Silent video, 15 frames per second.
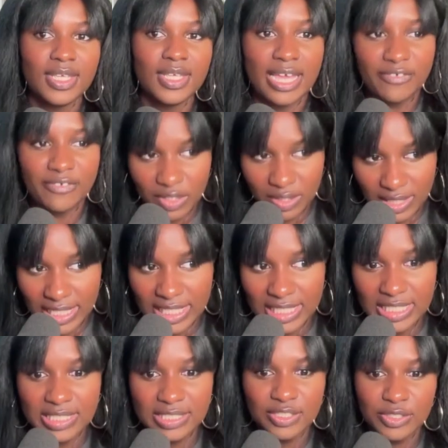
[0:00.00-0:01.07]
I felt like I
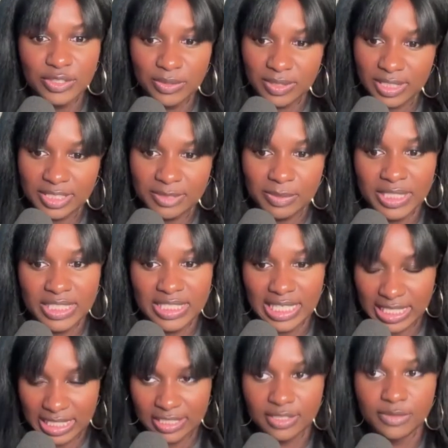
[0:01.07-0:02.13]
needed to do this because I
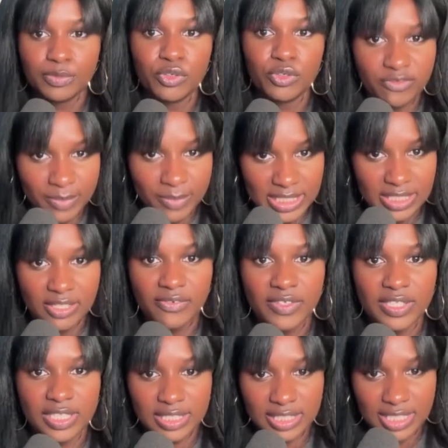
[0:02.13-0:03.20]
needed to prove myself
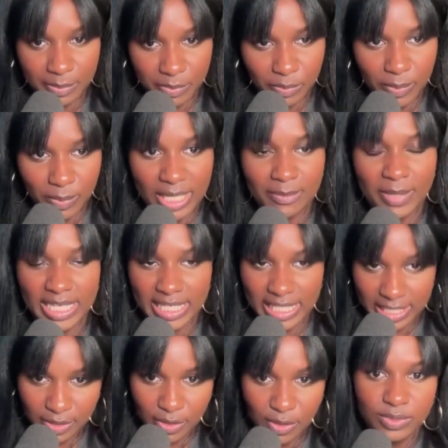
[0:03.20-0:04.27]
in this type of way. My
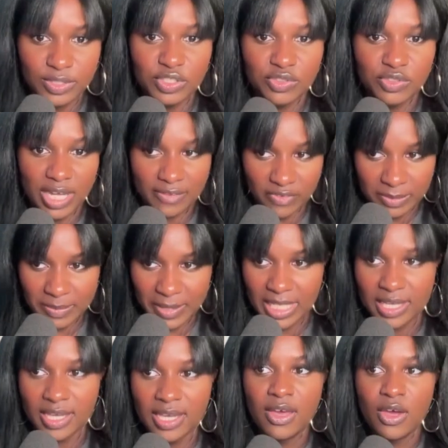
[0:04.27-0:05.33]
ego was driving
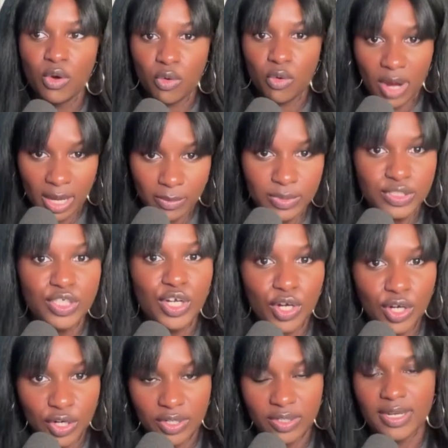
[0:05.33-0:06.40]
me, or I was
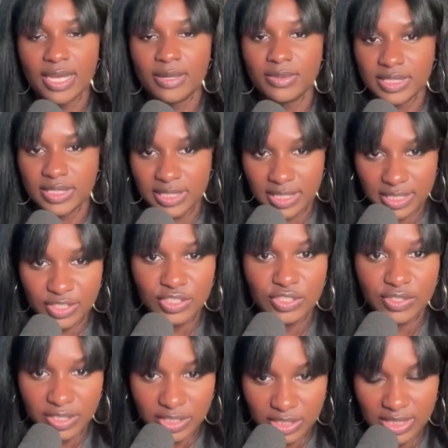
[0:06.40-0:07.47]
hurt. I was
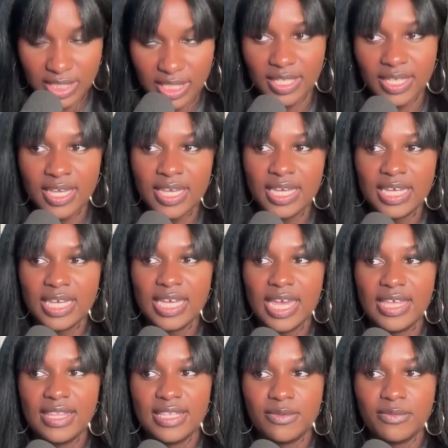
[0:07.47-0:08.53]
distrusting.
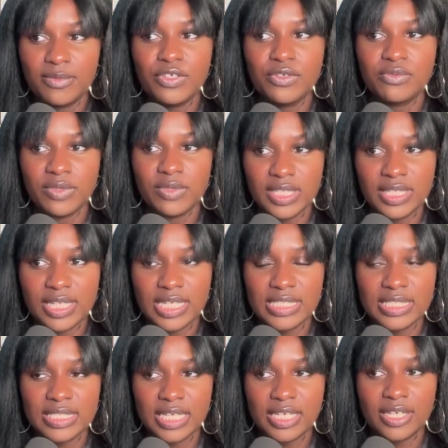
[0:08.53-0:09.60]
And then when you
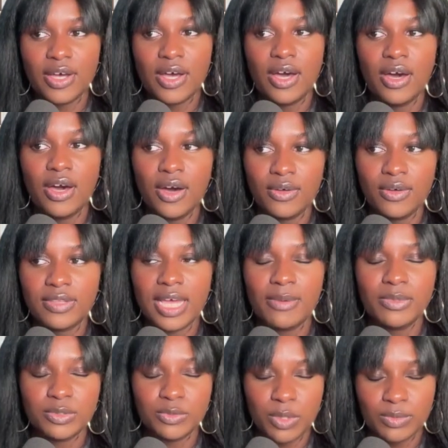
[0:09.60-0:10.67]
realize like, oh, that
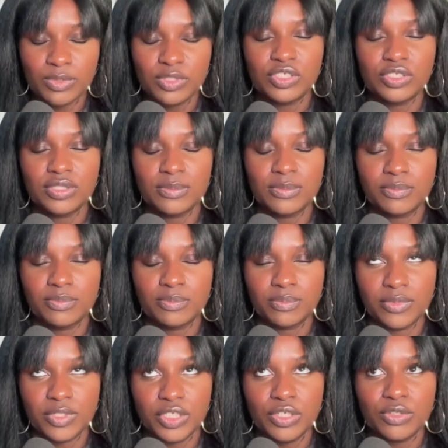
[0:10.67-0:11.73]
was what was,
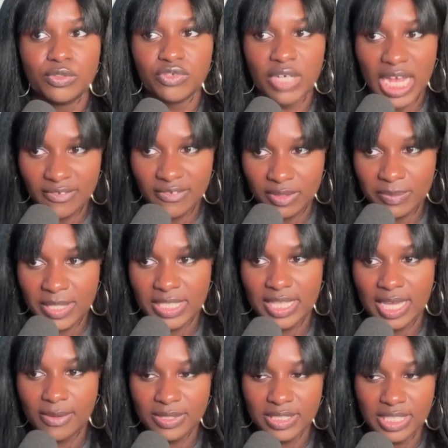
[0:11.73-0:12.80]
you know, driving me,
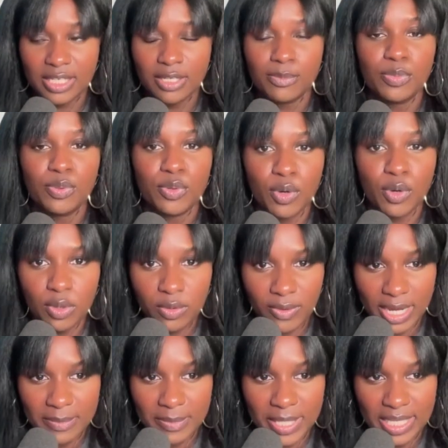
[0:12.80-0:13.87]
that was like a
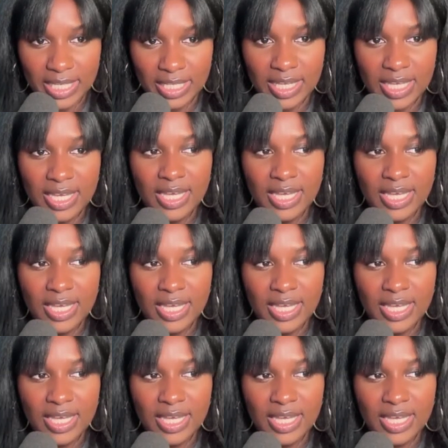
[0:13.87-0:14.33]
programming.